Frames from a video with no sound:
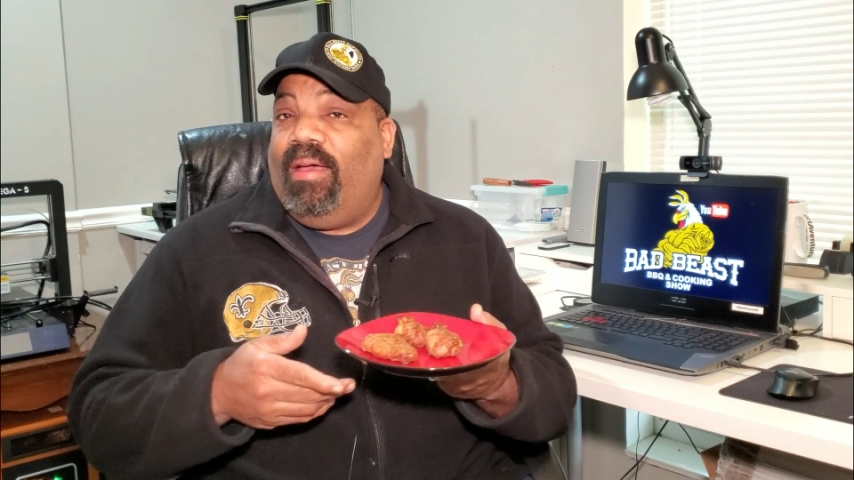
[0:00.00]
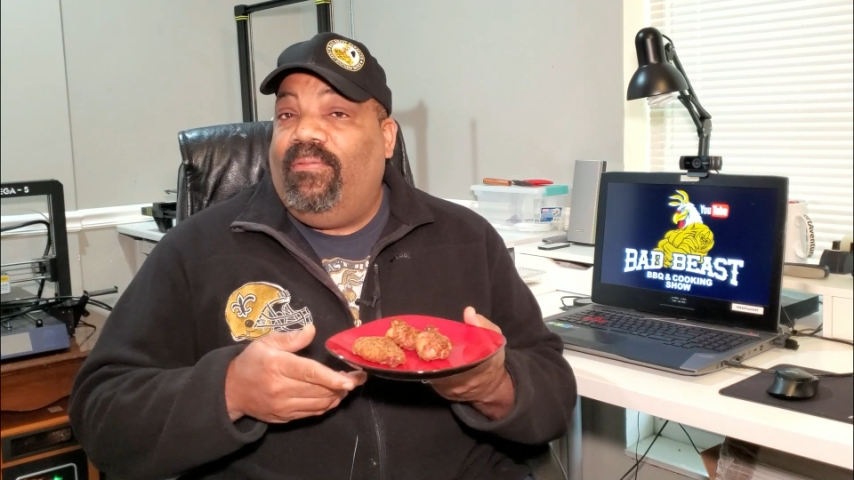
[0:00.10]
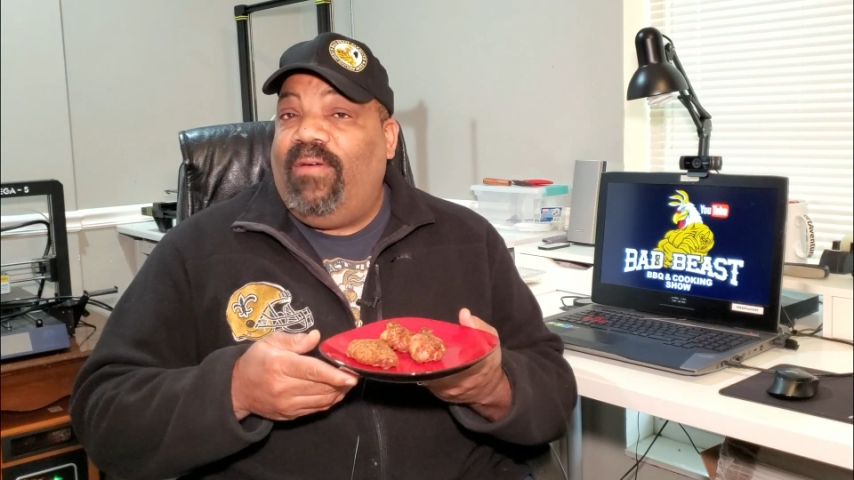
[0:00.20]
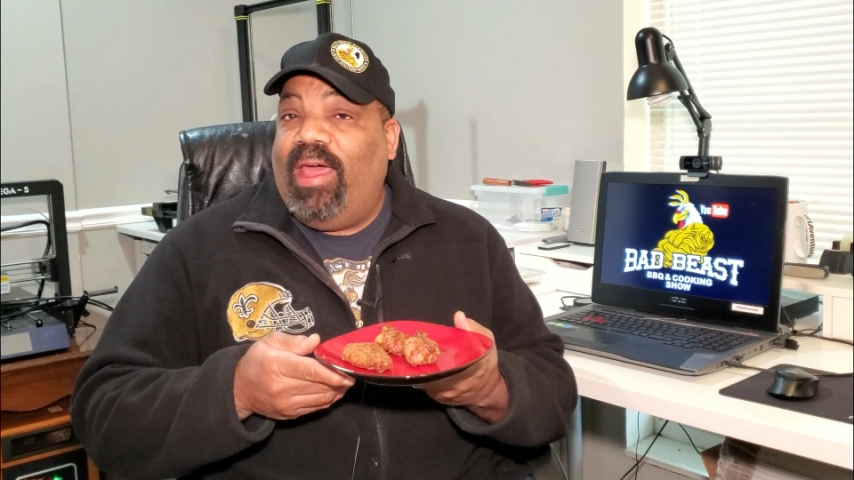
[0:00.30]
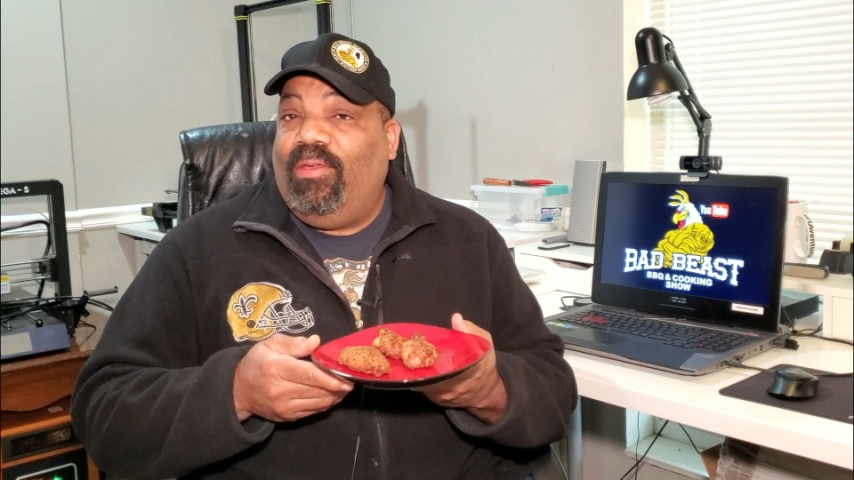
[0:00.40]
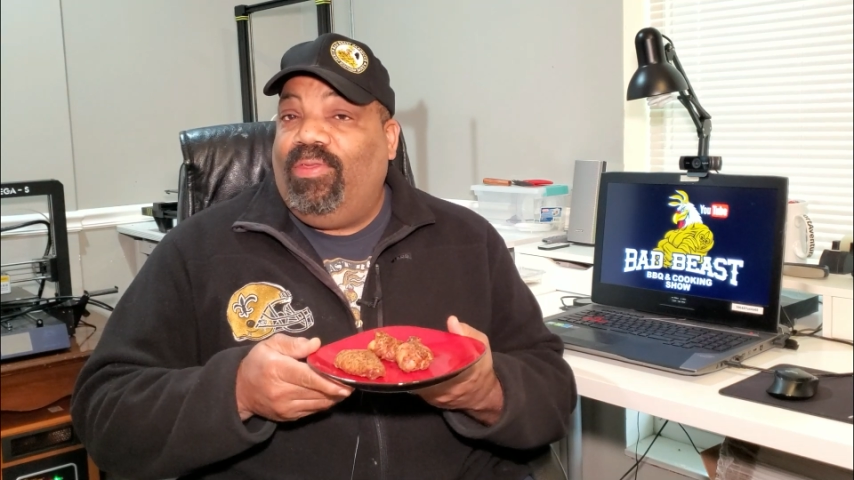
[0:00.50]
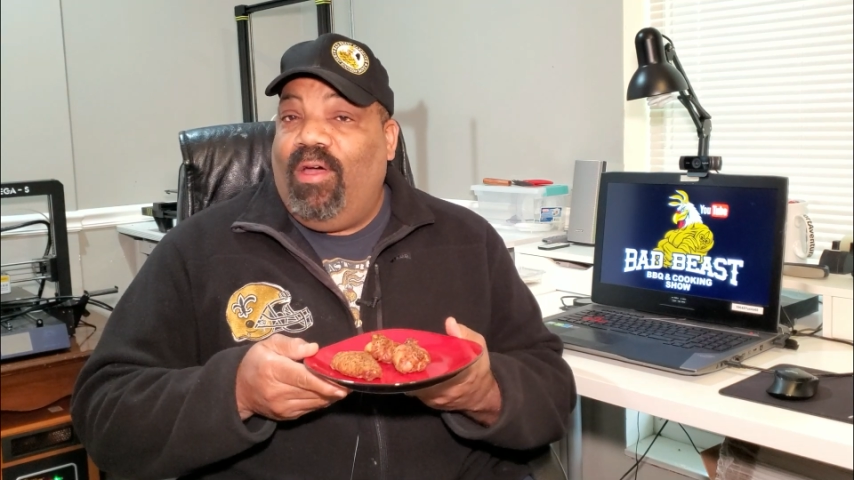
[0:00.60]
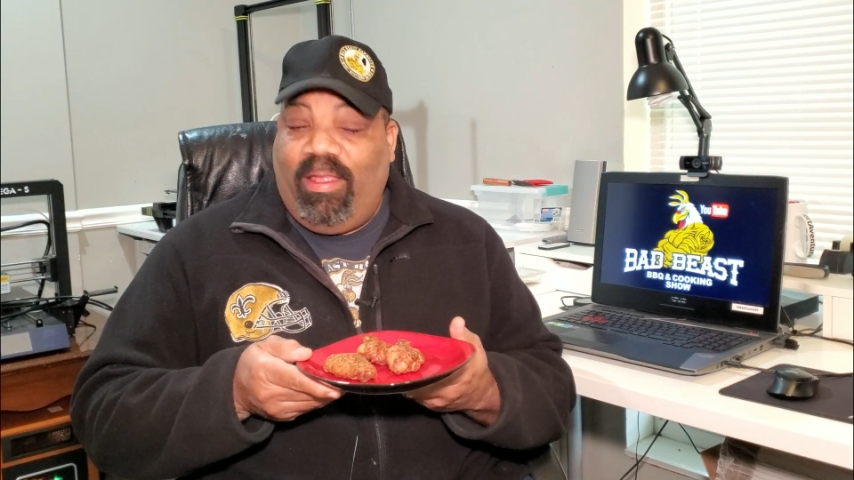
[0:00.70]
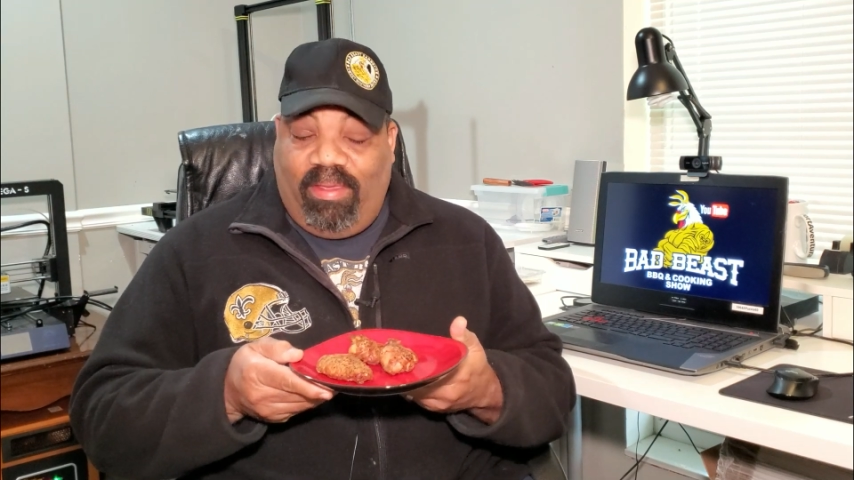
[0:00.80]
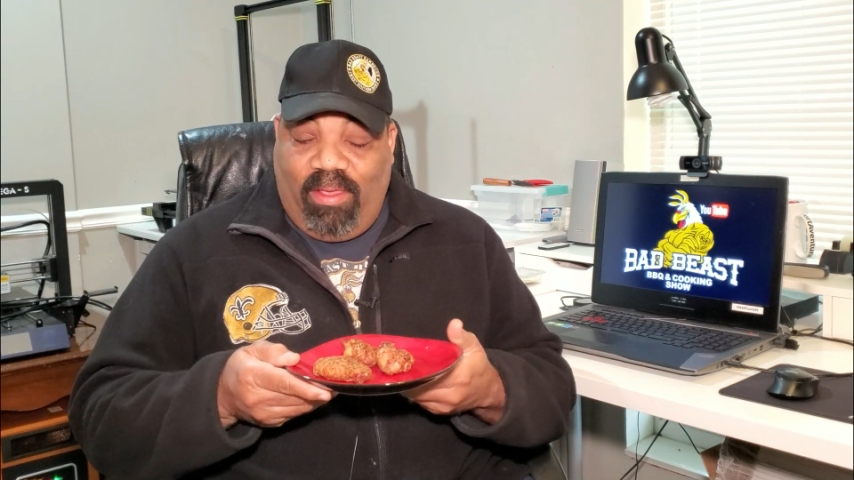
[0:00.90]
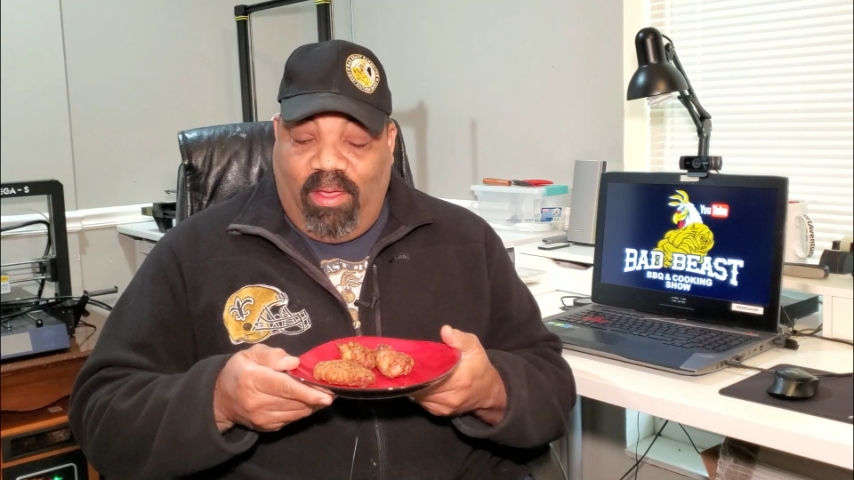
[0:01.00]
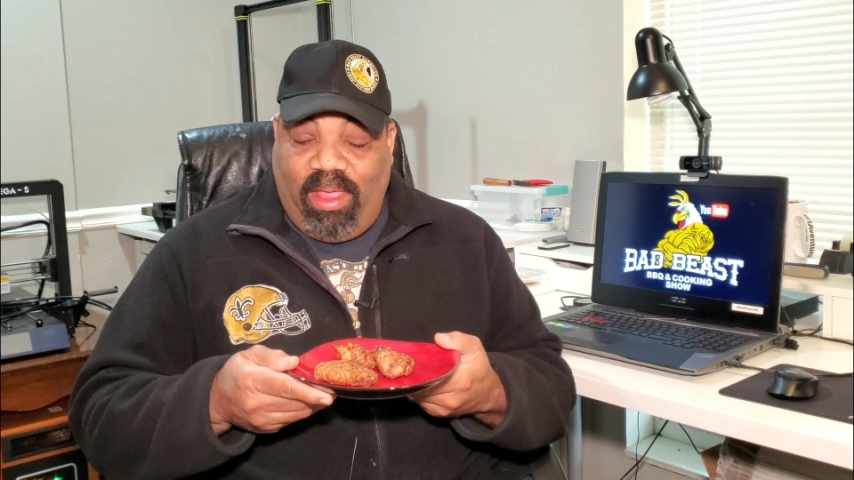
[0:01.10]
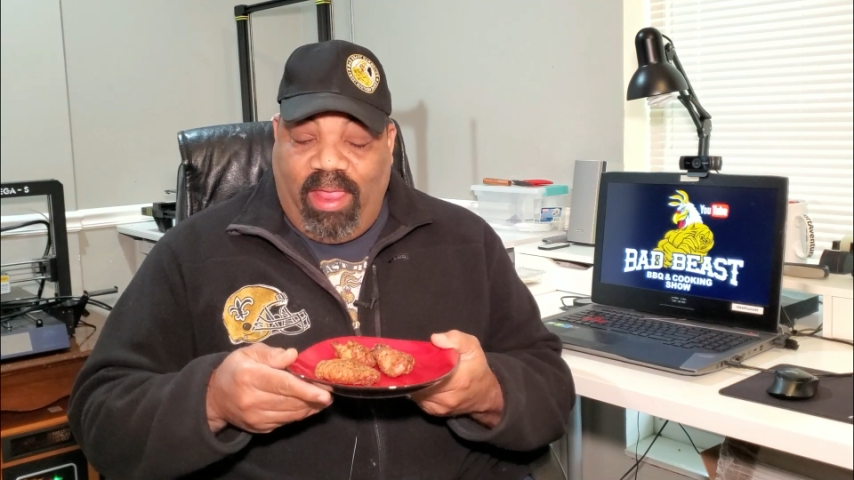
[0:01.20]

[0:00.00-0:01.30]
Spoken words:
final thoughts on the